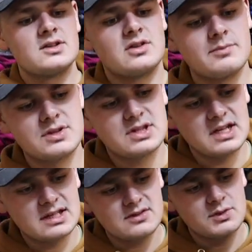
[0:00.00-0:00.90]
So I'm
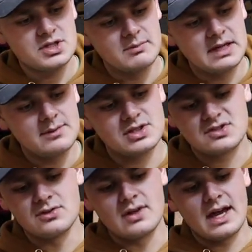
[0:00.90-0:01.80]
thinking we should maybe
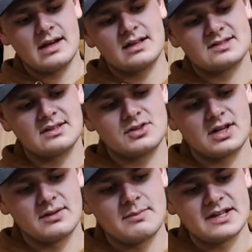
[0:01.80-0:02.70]
just do that instead of
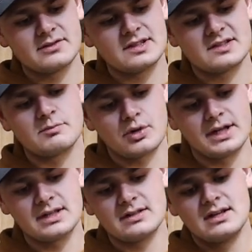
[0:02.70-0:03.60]
try to mess with this and
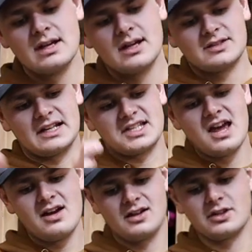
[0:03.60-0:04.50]
break it. Because
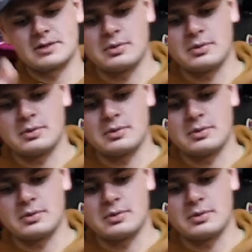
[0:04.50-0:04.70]
that's another